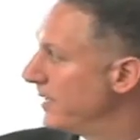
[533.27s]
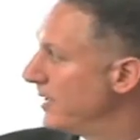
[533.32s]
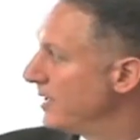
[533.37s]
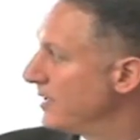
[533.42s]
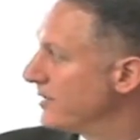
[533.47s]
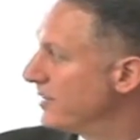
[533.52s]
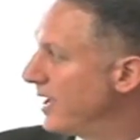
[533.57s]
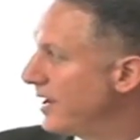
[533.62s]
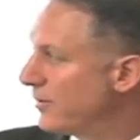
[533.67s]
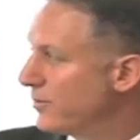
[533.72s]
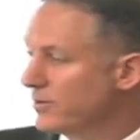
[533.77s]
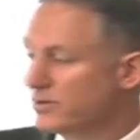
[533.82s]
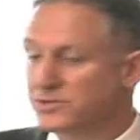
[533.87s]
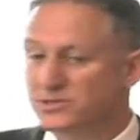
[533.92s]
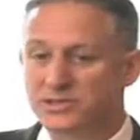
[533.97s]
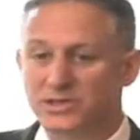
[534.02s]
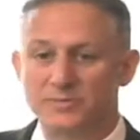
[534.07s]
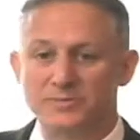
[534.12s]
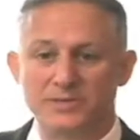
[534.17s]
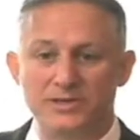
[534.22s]
that was
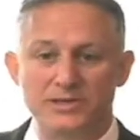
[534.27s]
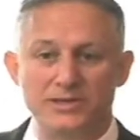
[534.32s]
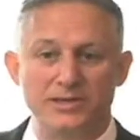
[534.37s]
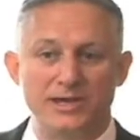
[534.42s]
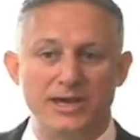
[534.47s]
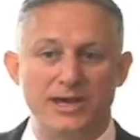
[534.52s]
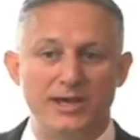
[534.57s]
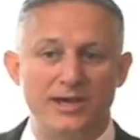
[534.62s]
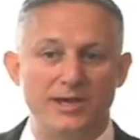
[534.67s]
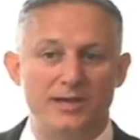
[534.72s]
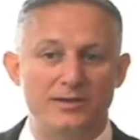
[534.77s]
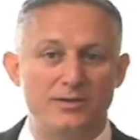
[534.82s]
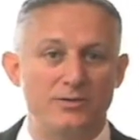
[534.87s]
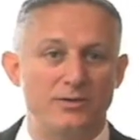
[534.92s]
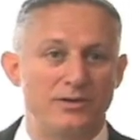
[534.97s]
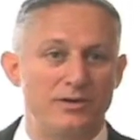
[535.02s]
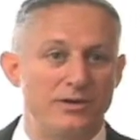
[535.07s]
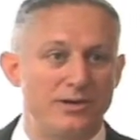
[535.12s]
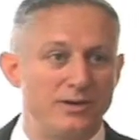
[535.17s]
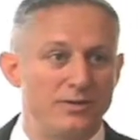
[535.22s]
something that
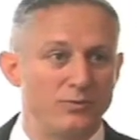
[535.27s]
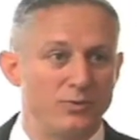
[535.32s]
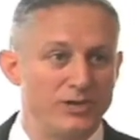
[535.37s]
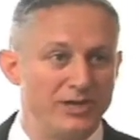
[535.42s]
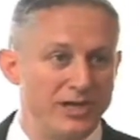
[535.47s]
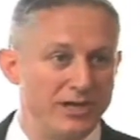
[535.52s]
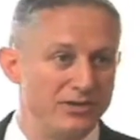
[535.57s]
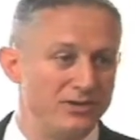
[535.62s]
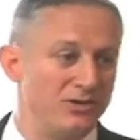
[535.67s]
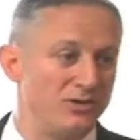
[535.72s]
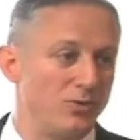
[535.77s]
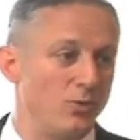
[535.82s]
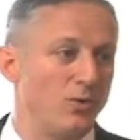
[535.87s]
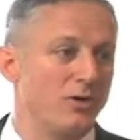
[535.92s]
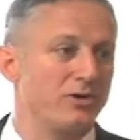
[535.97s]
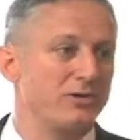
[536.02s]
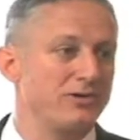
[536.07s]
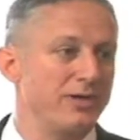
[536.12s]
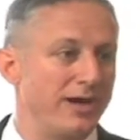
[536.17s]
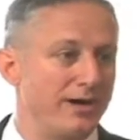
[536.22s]
related to the water
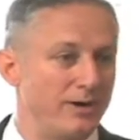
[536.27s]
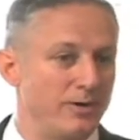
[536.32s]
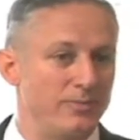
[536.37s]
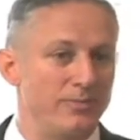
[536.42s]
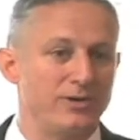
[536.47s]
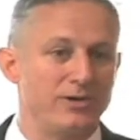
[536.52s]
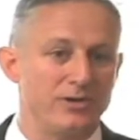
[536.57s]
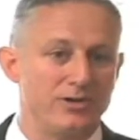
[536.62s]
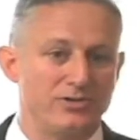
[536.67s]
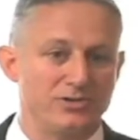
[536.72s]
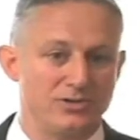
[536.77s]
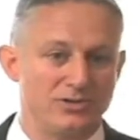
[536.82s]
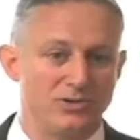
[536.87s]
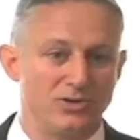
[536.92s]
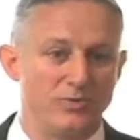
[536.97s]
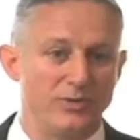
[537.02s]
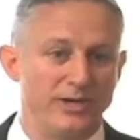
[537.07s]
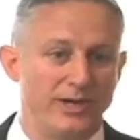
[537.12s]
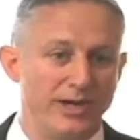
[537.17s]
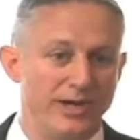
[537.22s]
tower, because until
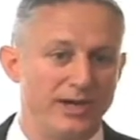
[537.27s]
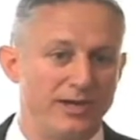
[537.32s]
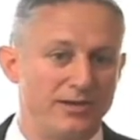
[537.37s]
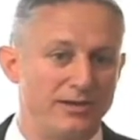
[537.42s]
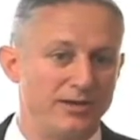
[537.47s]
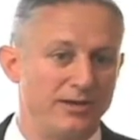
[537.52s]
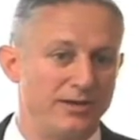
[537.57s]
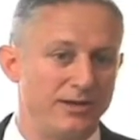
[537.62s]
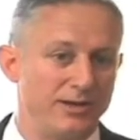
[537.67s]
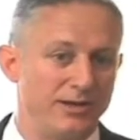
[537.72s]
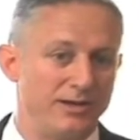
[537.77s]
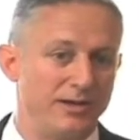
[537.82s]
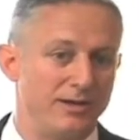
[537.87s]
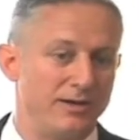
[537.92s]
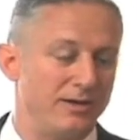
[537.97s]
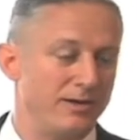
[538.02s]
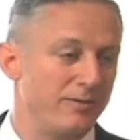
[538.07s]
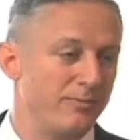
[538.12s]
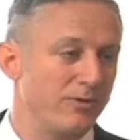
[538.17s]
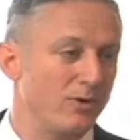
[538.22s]
we had a
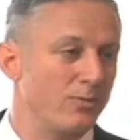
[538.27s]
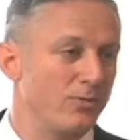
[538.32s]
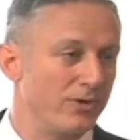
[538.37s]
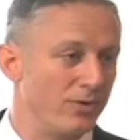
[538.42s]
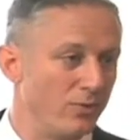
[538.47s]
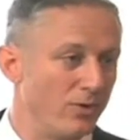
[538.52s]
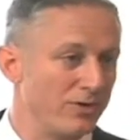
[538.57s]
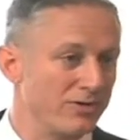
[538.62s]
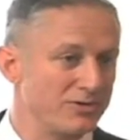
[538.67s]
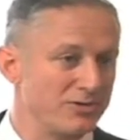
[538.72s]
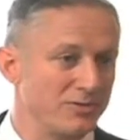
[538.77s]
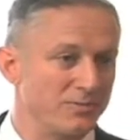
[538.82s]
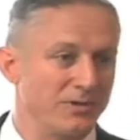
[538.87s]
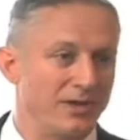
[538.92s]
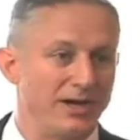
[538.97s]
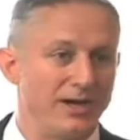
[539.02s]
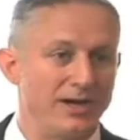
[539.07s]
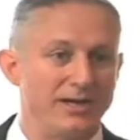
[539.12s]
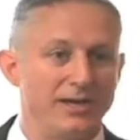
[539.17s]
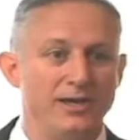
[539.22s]
appropriate water
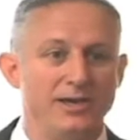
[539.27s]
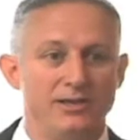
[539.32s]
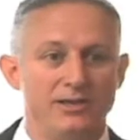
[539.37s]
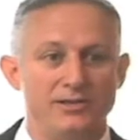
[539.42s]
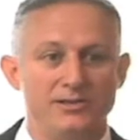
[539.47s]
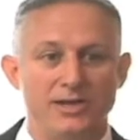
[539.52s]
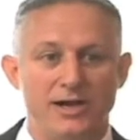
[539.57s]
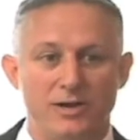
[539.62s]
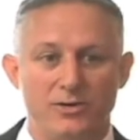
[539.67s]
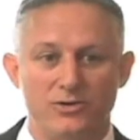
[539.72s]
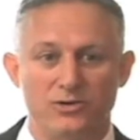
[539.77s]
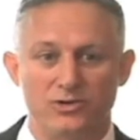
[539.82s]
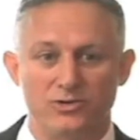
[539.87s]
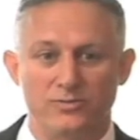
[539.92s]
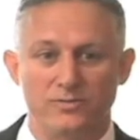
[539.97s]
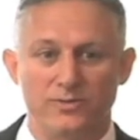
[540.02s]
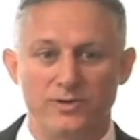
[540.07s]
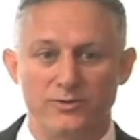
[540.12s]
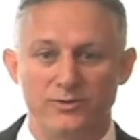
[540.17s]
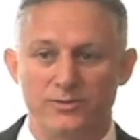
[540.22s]
supply, the tower couldn't
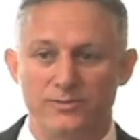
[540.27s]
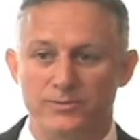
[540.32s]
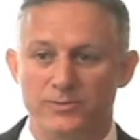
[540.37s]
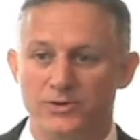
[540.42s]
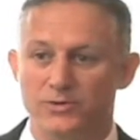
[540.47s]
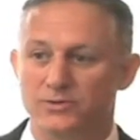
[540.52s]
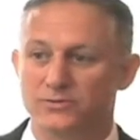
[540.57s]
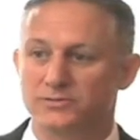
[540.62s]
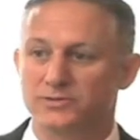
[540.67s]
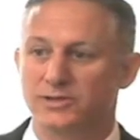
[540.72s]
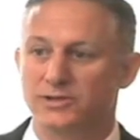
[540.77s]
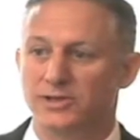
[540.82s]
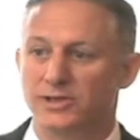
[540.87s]
be removed.